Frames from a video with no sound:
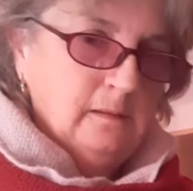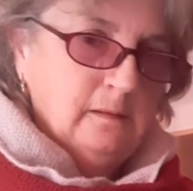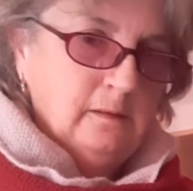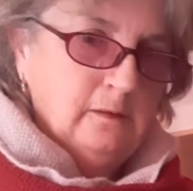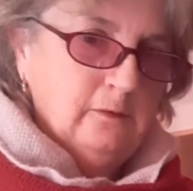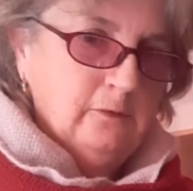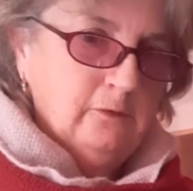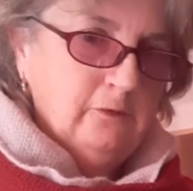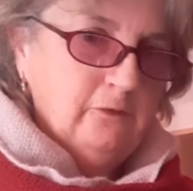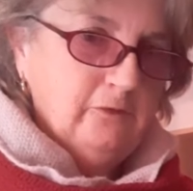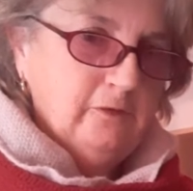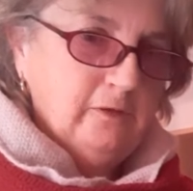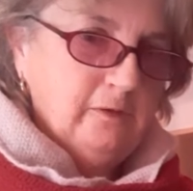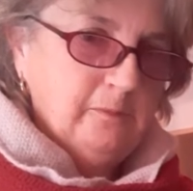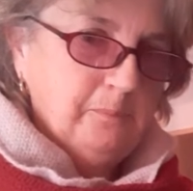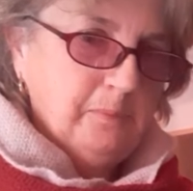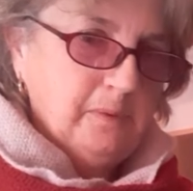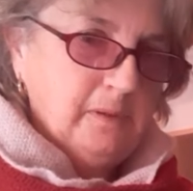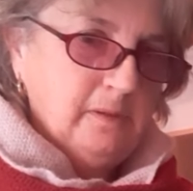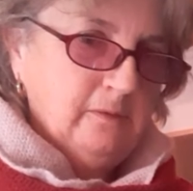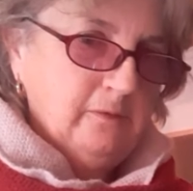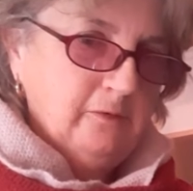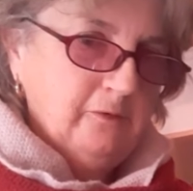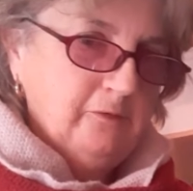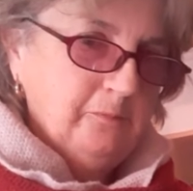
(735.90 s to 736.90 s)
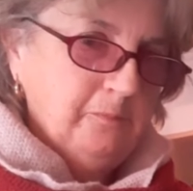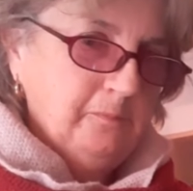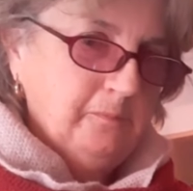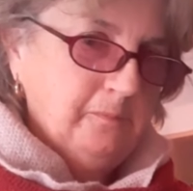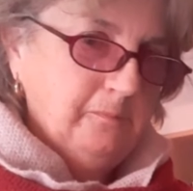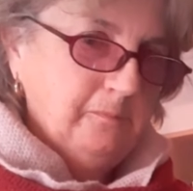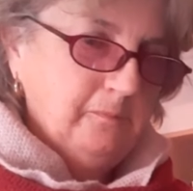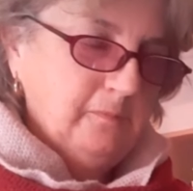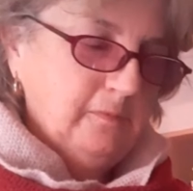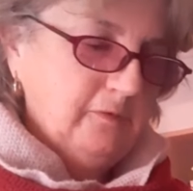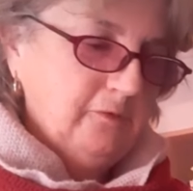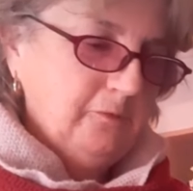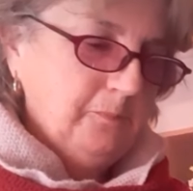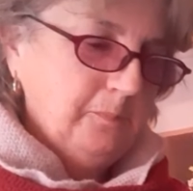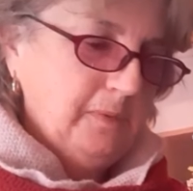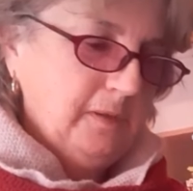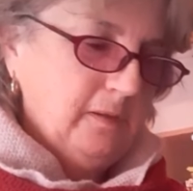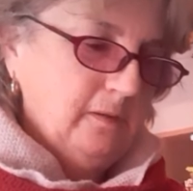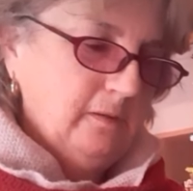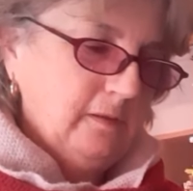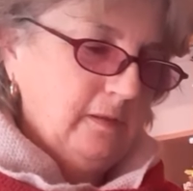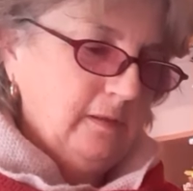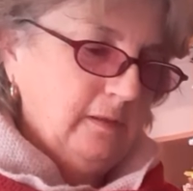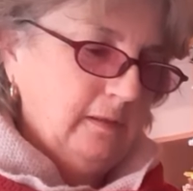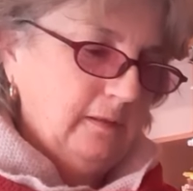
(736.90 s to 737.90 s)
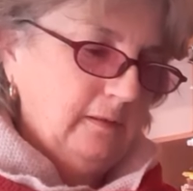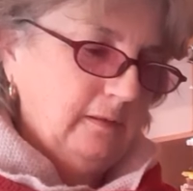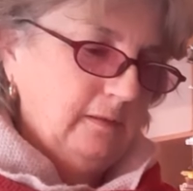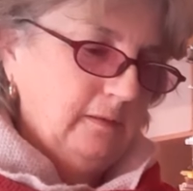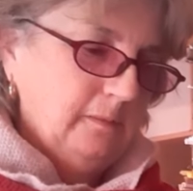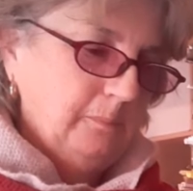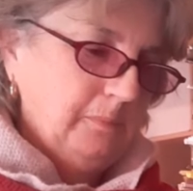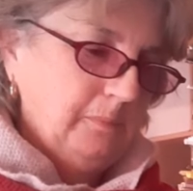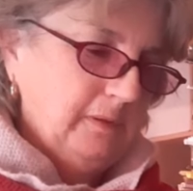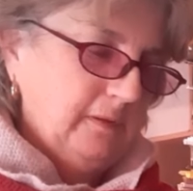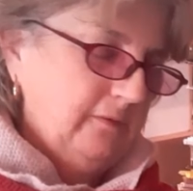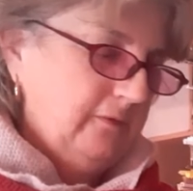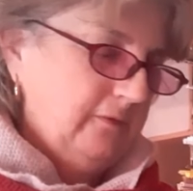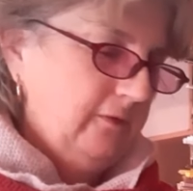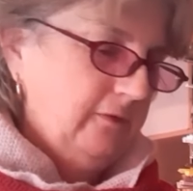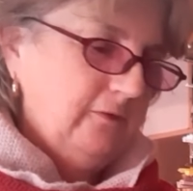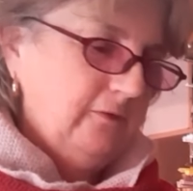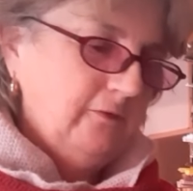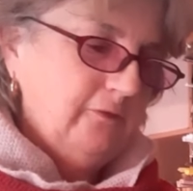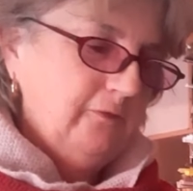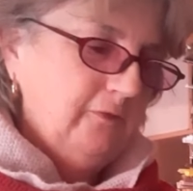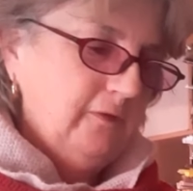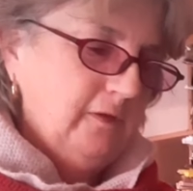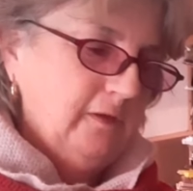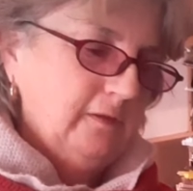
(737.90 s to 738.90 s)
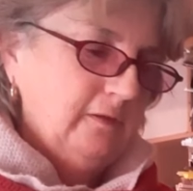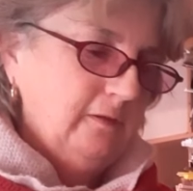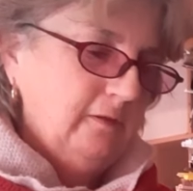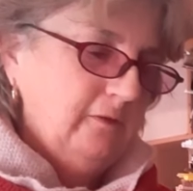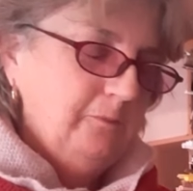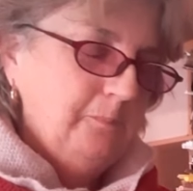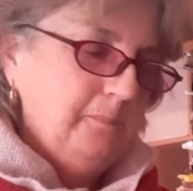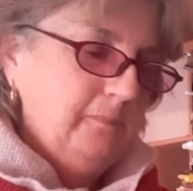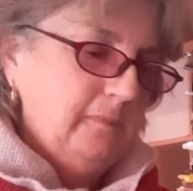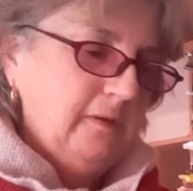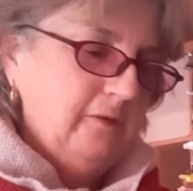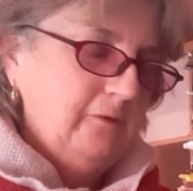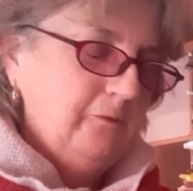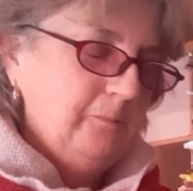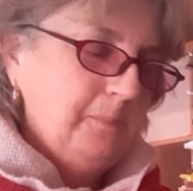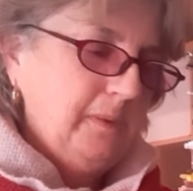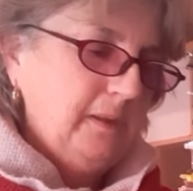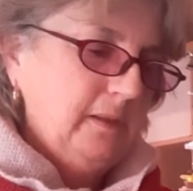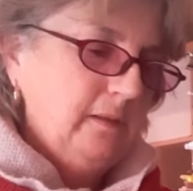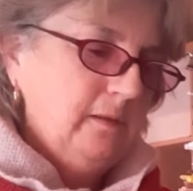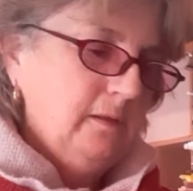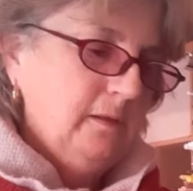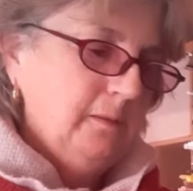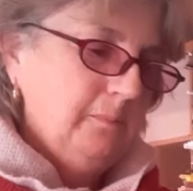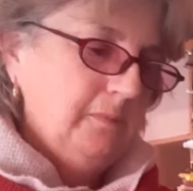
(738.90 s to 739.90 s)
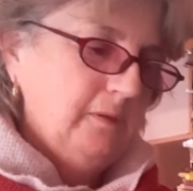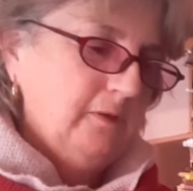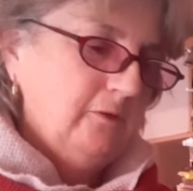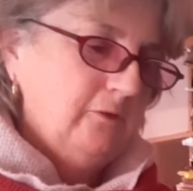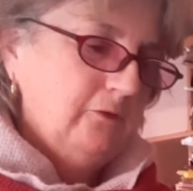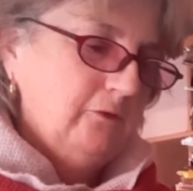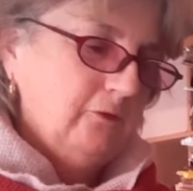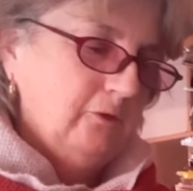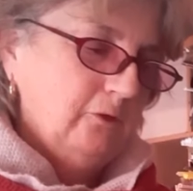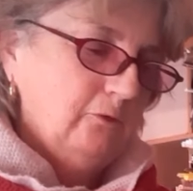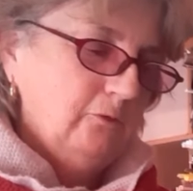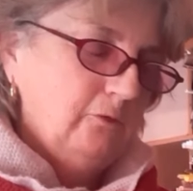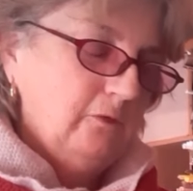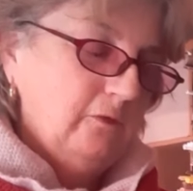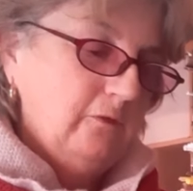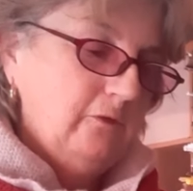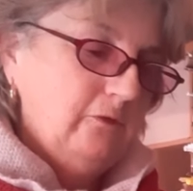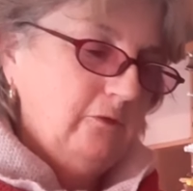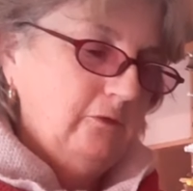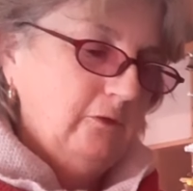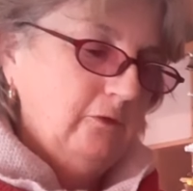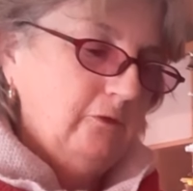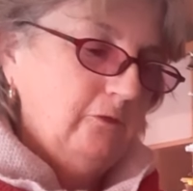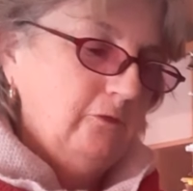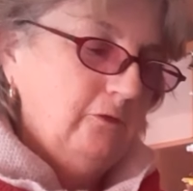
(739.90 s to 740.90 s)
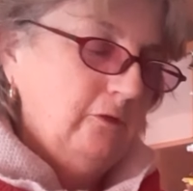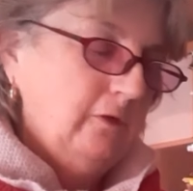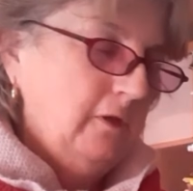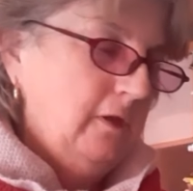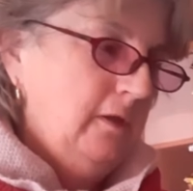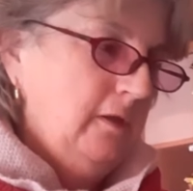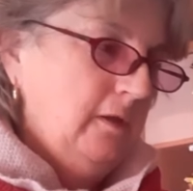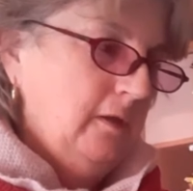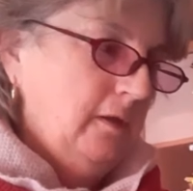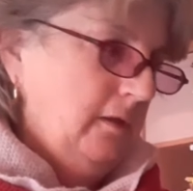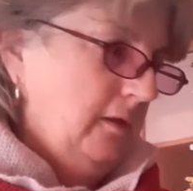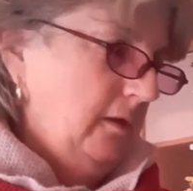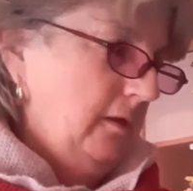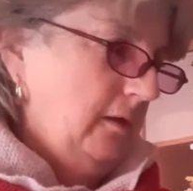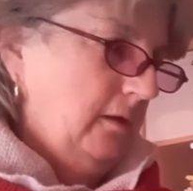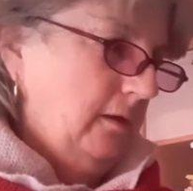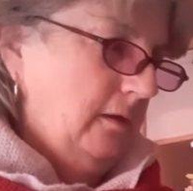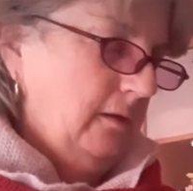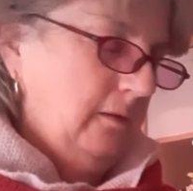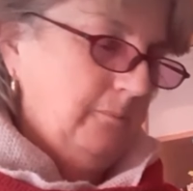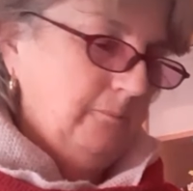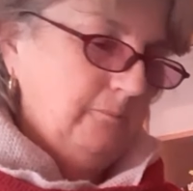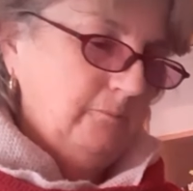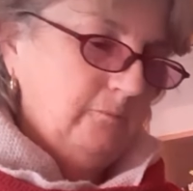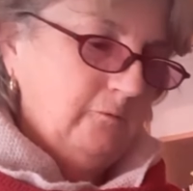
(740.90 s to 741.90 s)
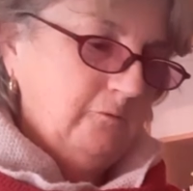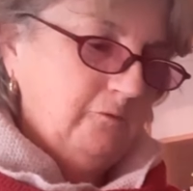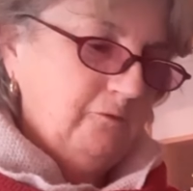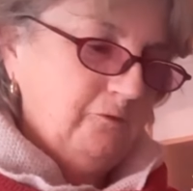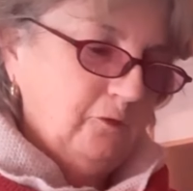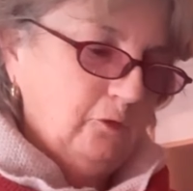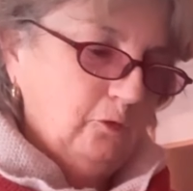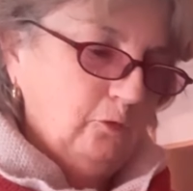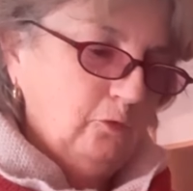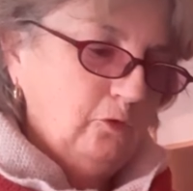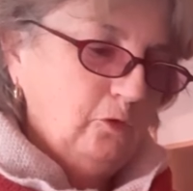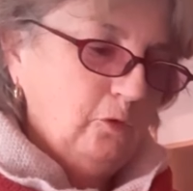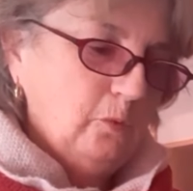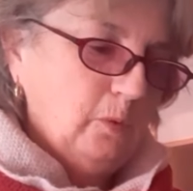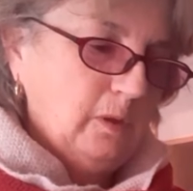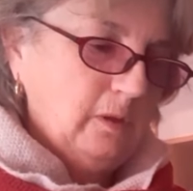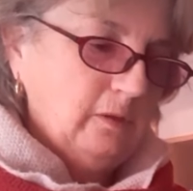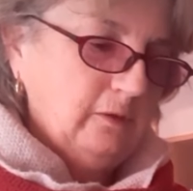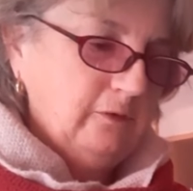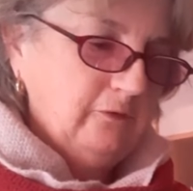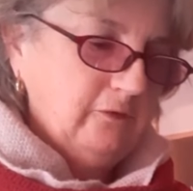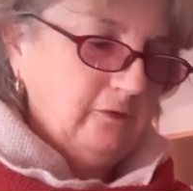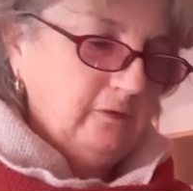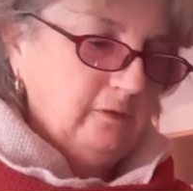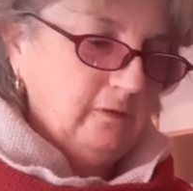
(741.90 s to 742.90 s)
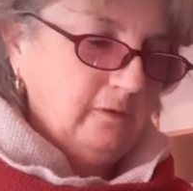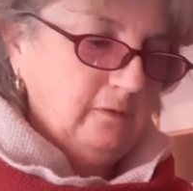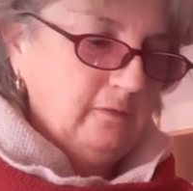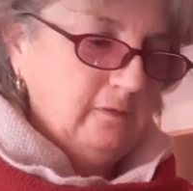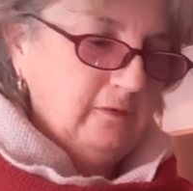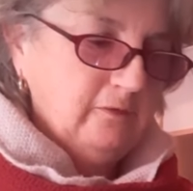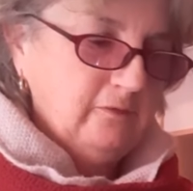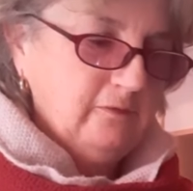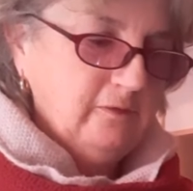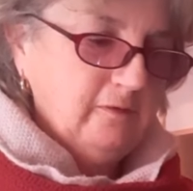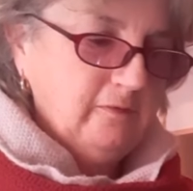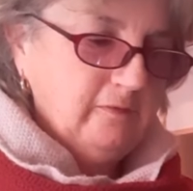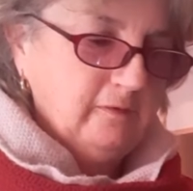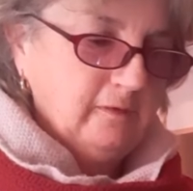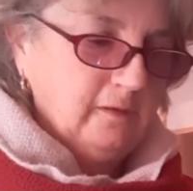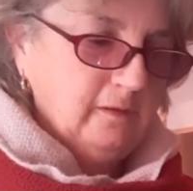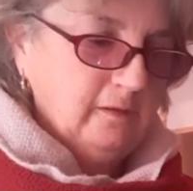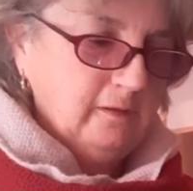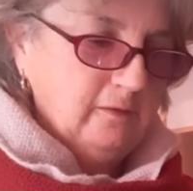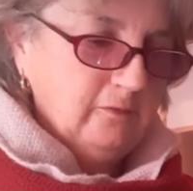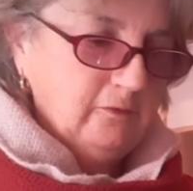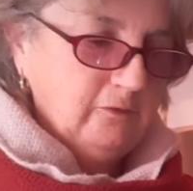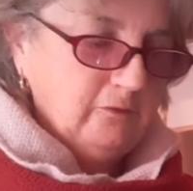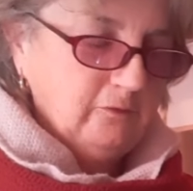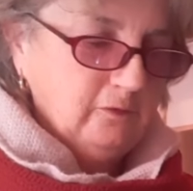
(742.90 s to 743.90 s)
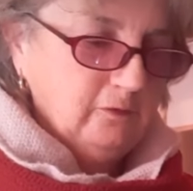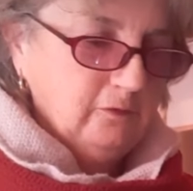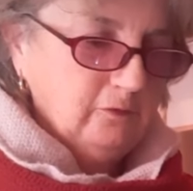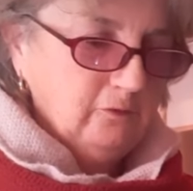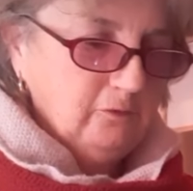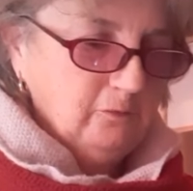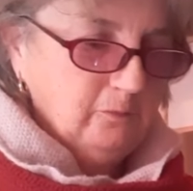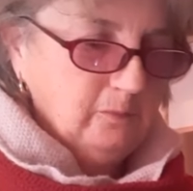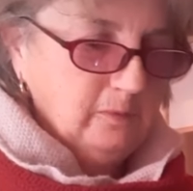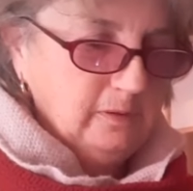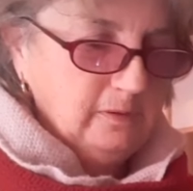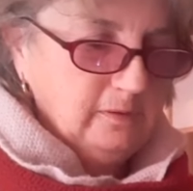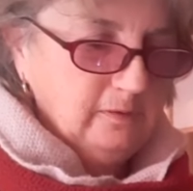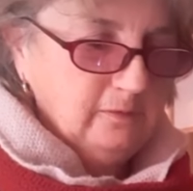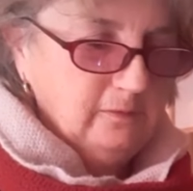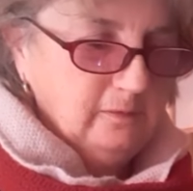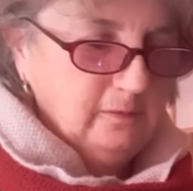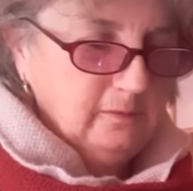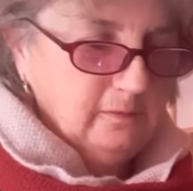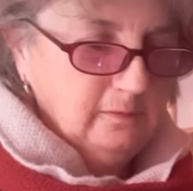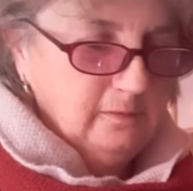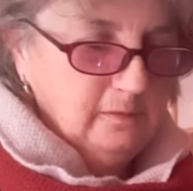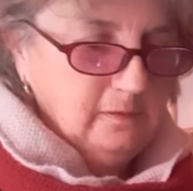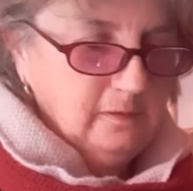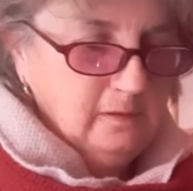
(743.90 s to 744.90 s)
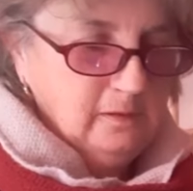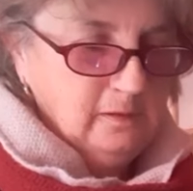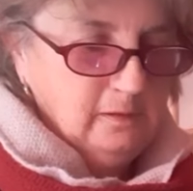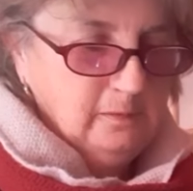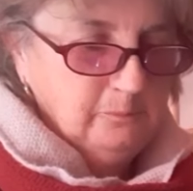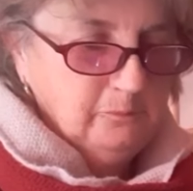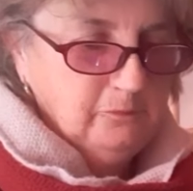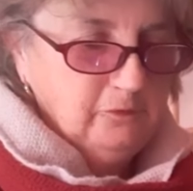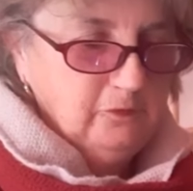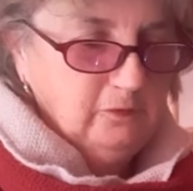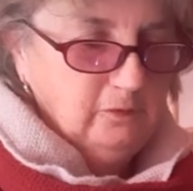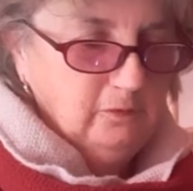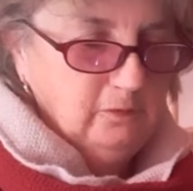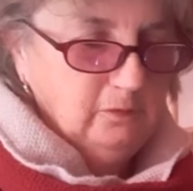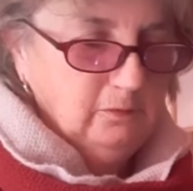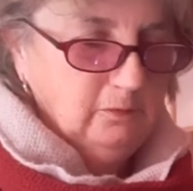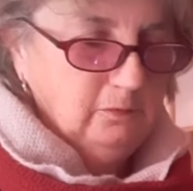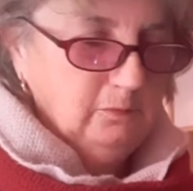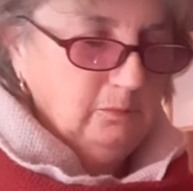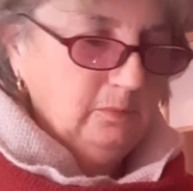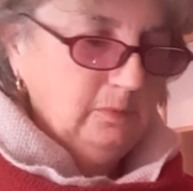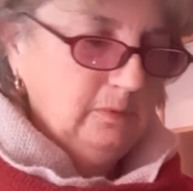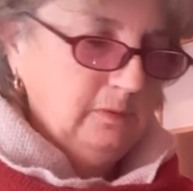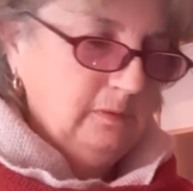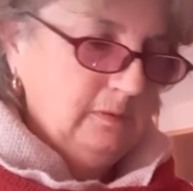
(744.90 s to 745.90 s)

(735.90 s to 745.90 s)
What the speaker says: Can you see it sparking a little bit? It's fine. It's bicarbonate of soda. This is food quality. There's nothing in it that's going to do any harm to you.